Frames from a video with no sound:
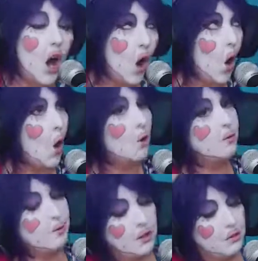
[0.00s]
Oh,
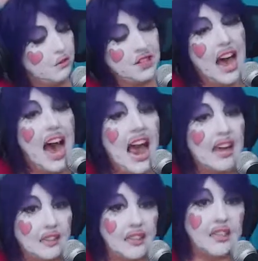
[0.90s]

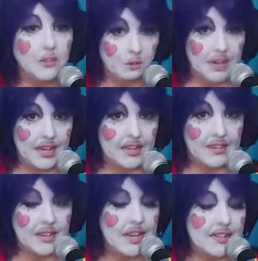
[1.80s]
futile is
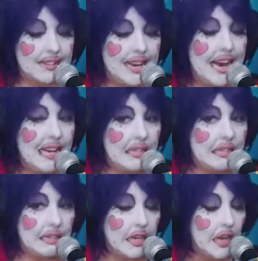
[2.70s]

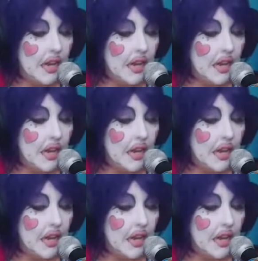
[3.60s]
resistance.